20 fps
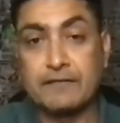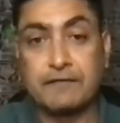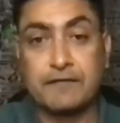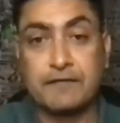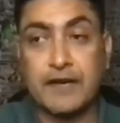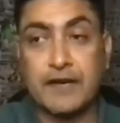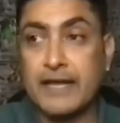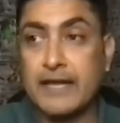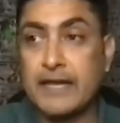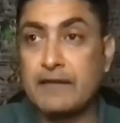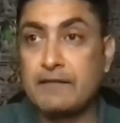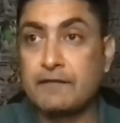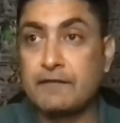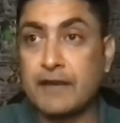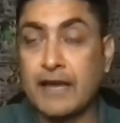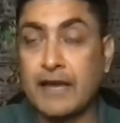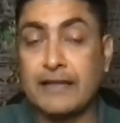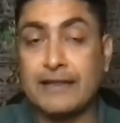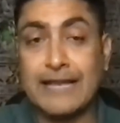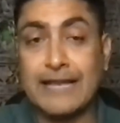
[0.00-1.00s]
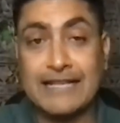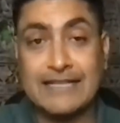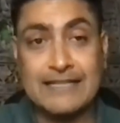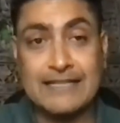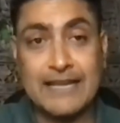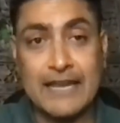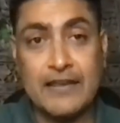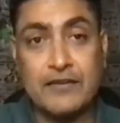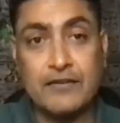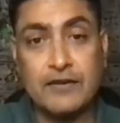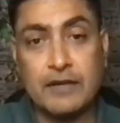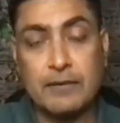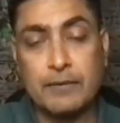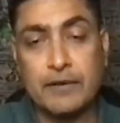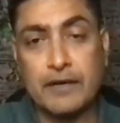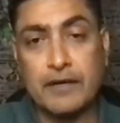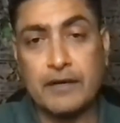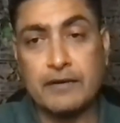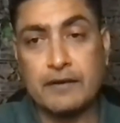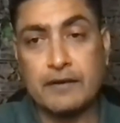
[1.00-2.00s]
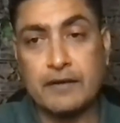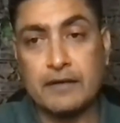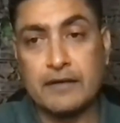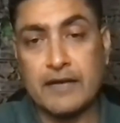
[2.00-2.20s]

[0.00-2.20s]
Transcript: at five, and that's the area where uh,